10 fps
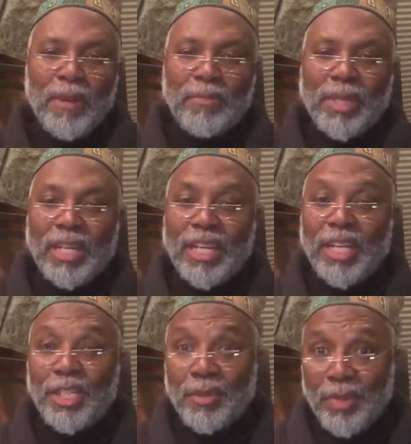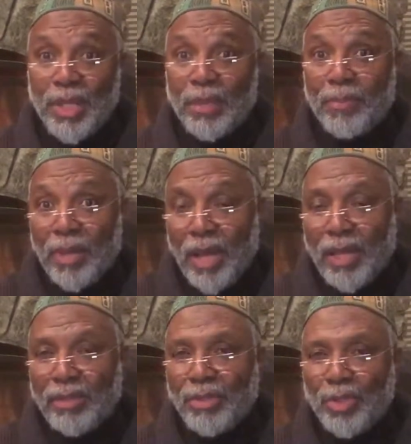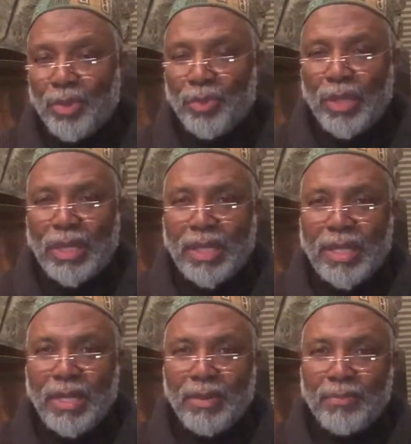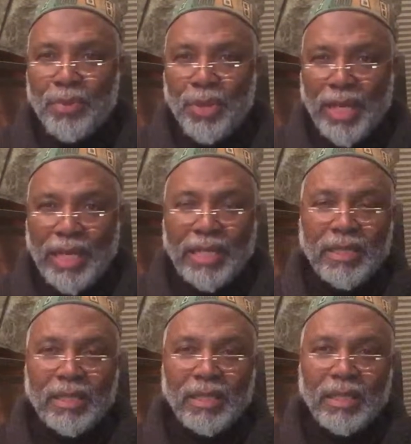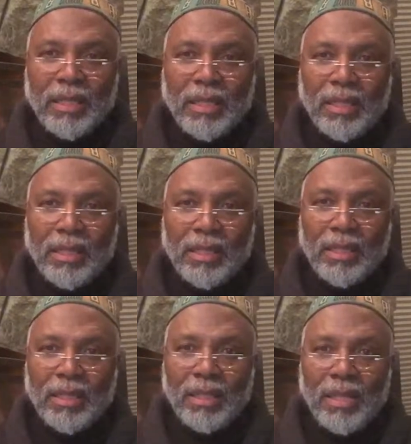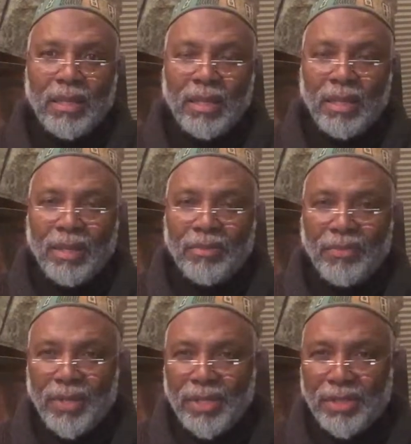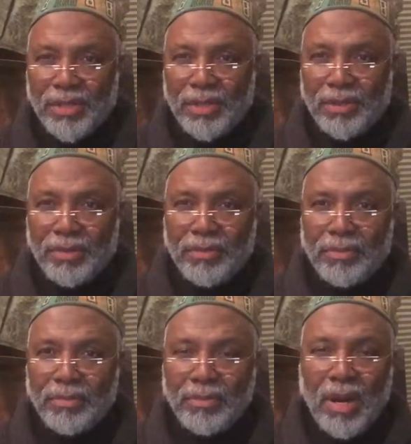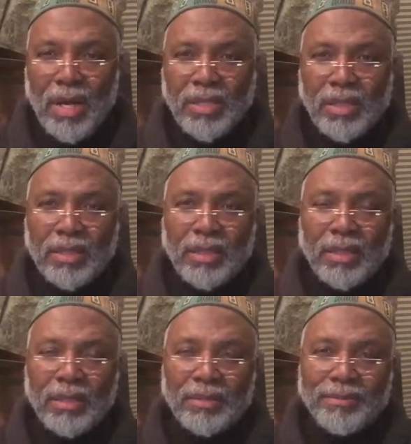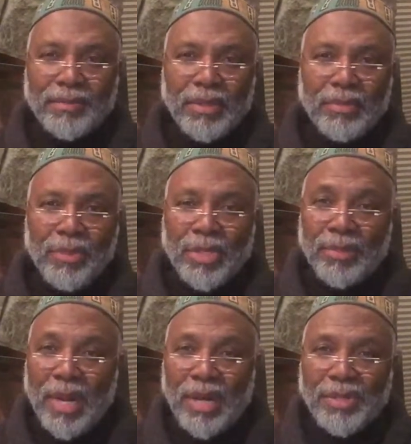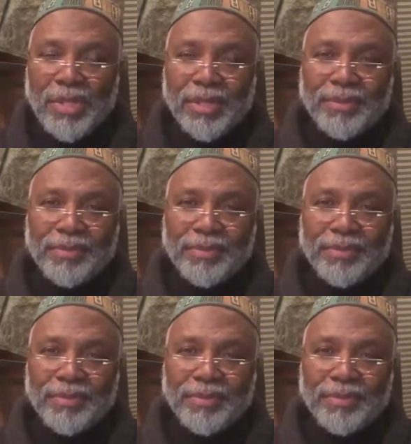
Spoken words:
But then an intermediate plan to put in the Flint Mosque, the Muslim House,